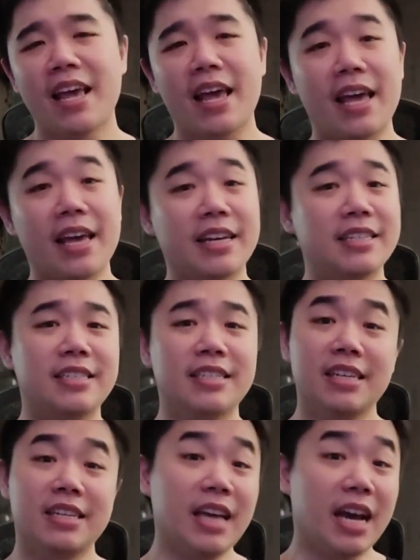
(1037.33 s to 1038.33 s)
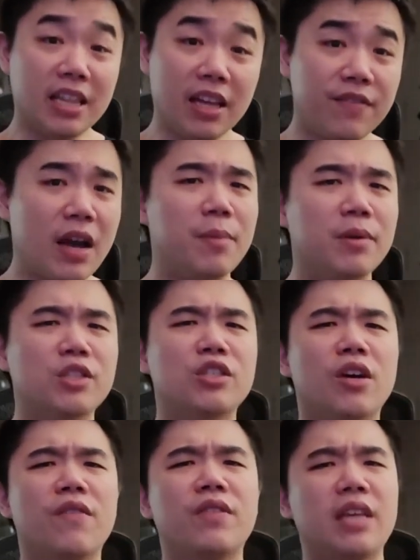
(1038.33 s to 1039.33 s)
And yeah, I love how much
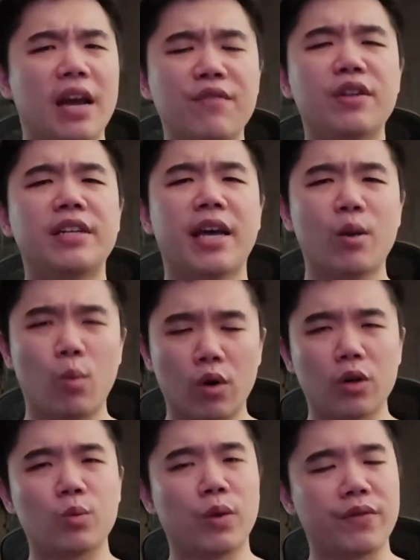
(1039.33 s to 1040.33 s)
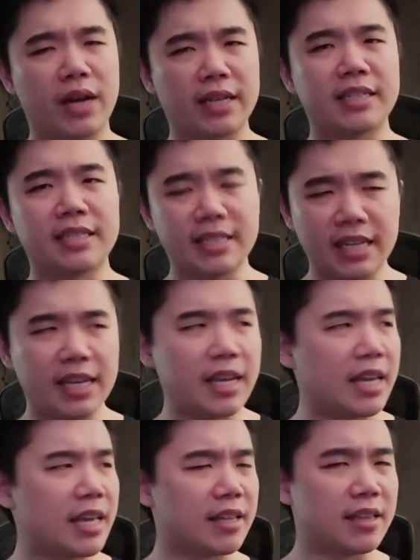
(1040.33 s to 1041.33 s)
of the everyday world we've gotten to
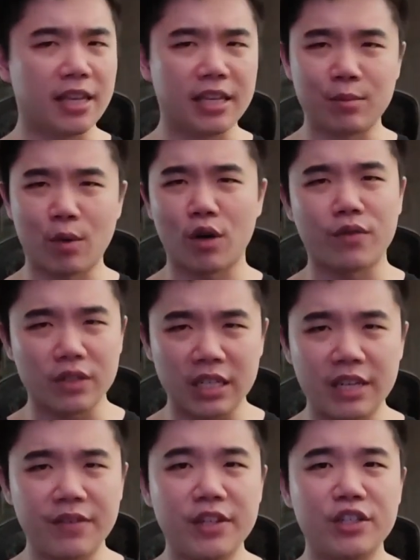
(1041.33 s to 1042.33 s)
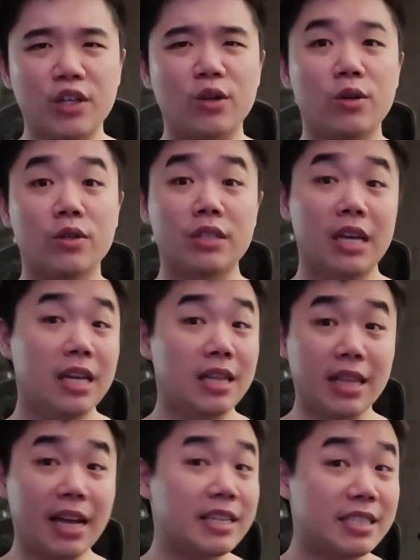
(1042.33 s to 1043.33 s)
see in these Marvel TV shows.
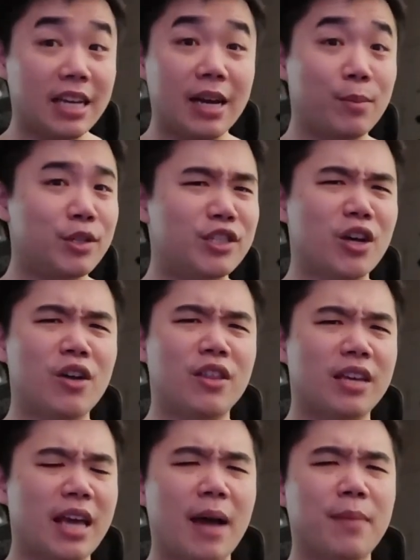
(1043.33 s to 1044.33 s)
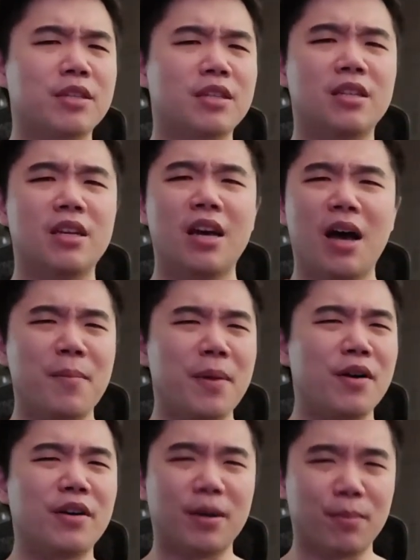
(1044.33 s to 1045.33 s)
Last time we saw the Captain
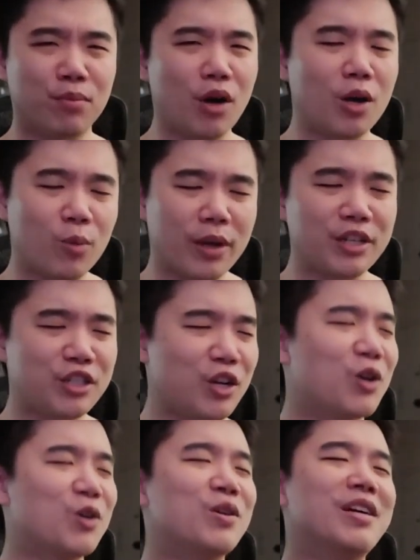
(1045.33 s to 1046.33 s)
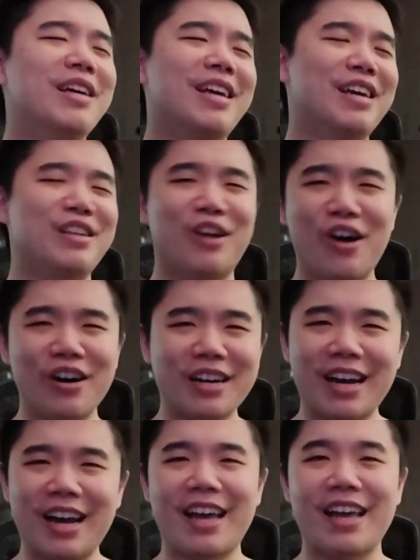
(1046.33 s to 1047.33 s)
America Broadway show in
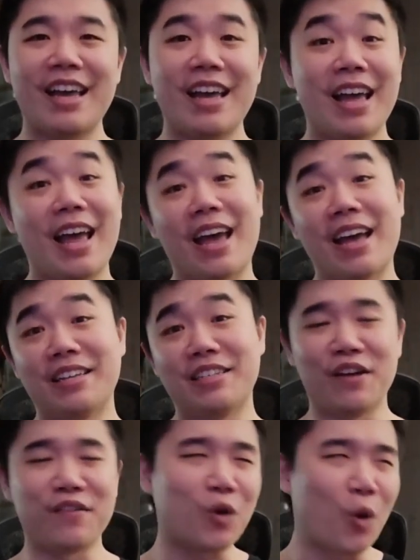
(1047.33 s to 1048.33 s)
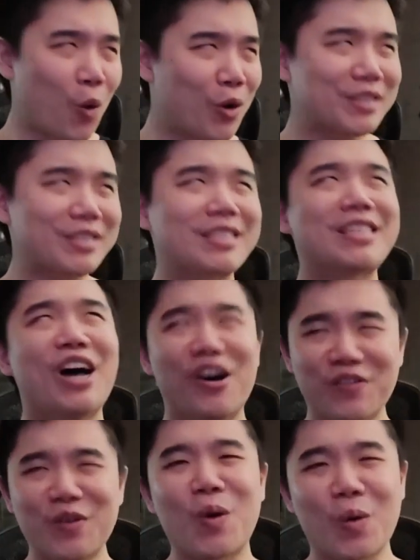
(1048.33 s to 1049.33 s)
Hawkeye, and of course,
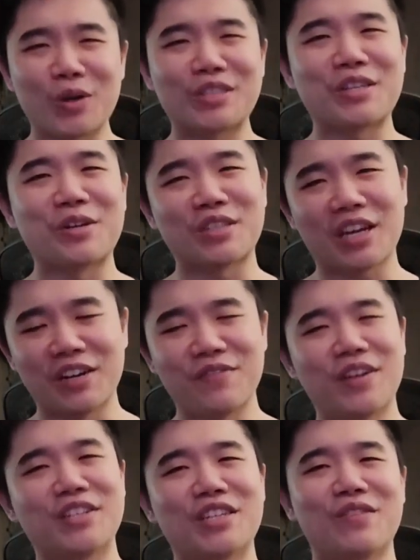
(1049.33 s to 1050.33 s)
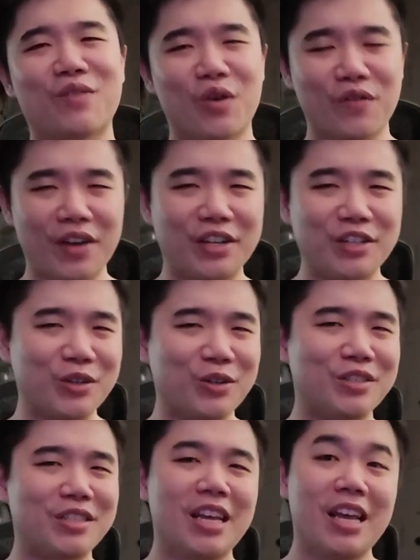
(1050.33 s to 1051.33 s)
of course, there's a convention for Avengers.